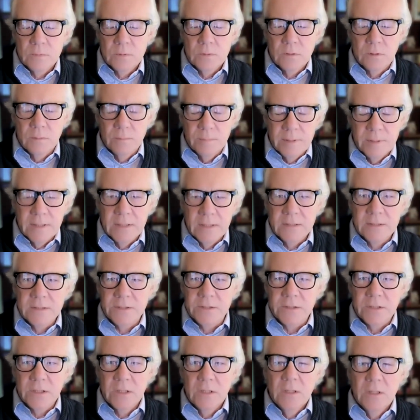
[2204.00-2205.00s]

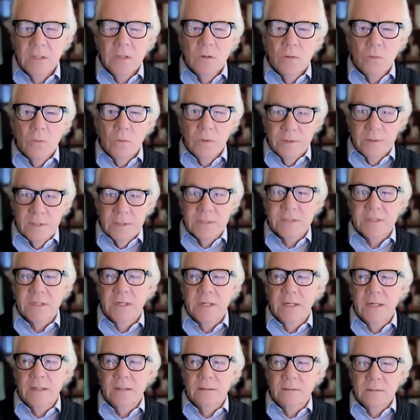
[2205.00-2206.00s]
competitors, where they're
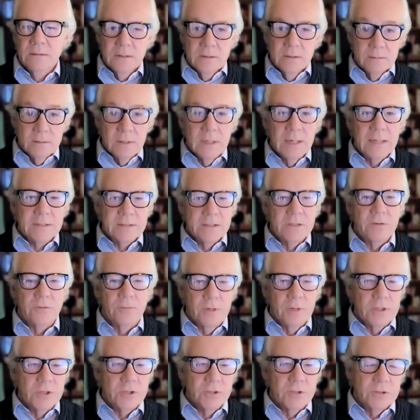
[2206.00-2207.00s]
saying the next
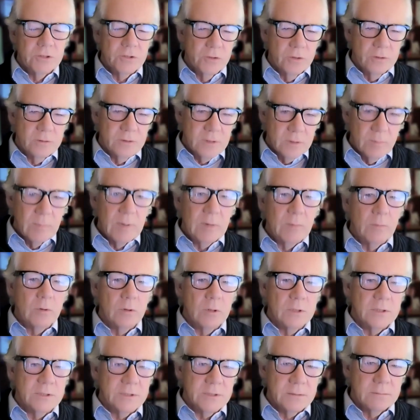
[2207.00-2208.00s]
iteration is not that my
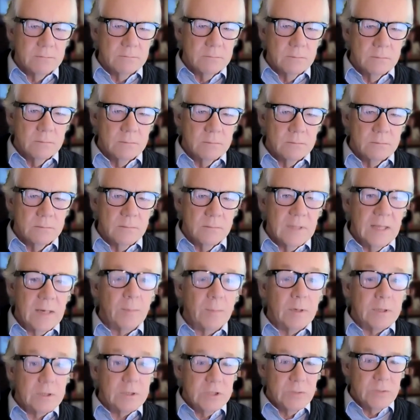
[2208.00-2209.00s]
model is
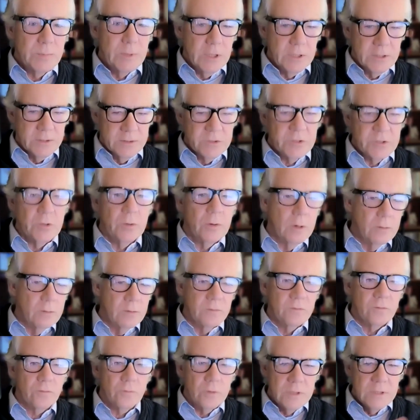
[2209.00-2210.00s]
that much smarter. So
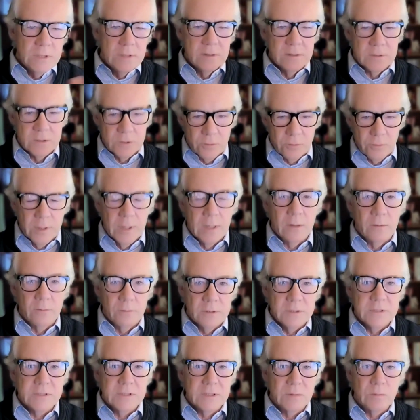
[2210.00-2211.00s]
O3, this grand
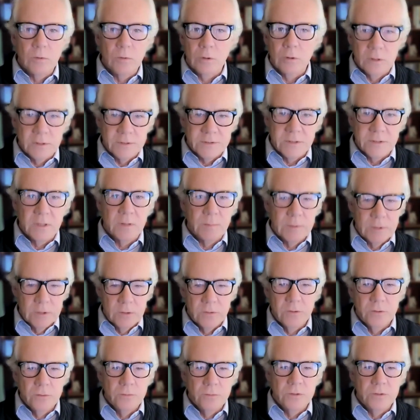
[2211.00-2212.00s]
reasoning model, is going to be a
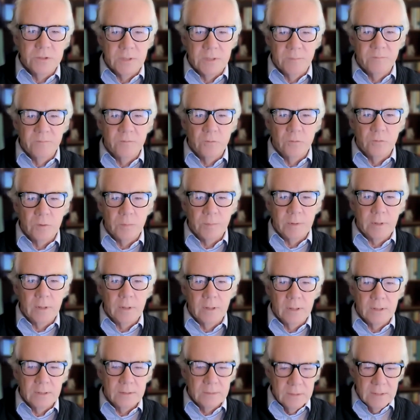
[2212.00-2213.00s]
huge step forward,
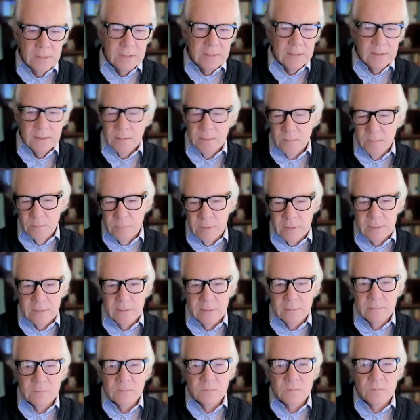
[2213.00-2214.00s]
apparently, but
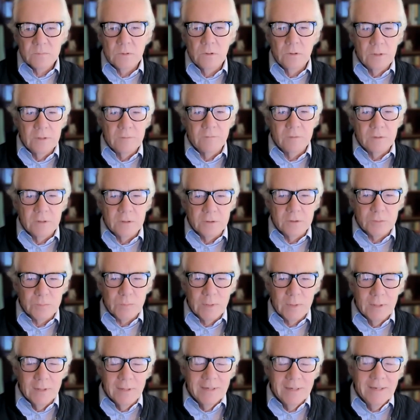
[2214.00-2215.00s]
only for those
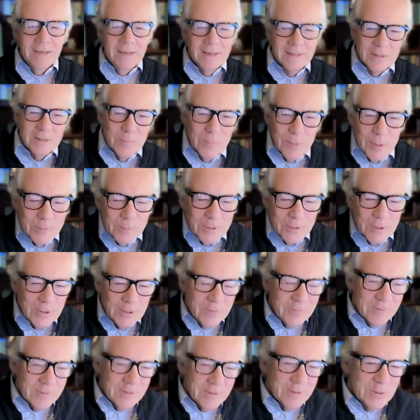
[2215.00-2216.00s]
paying, at the moment,
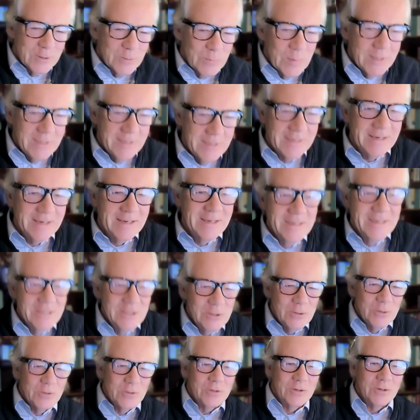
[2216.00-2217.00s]
only for those paying
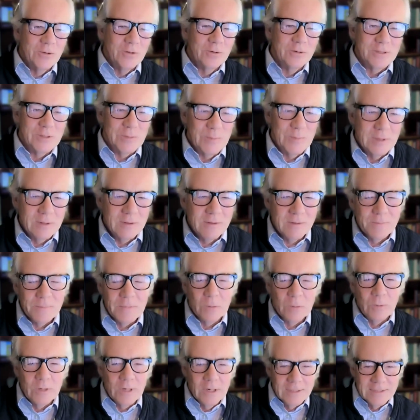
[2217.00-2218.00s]
$200 a month.
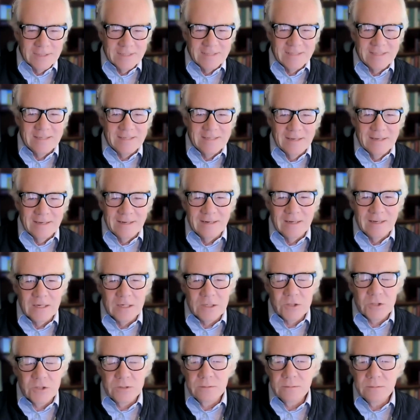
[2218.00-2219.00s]
And we'd like to see that in
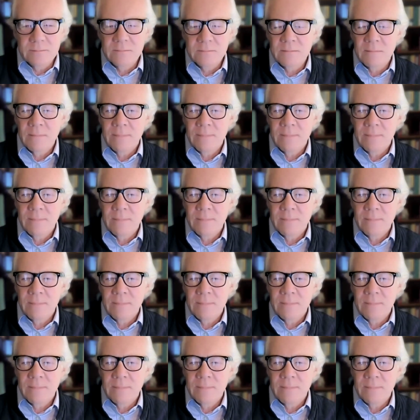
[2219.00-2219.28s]
action.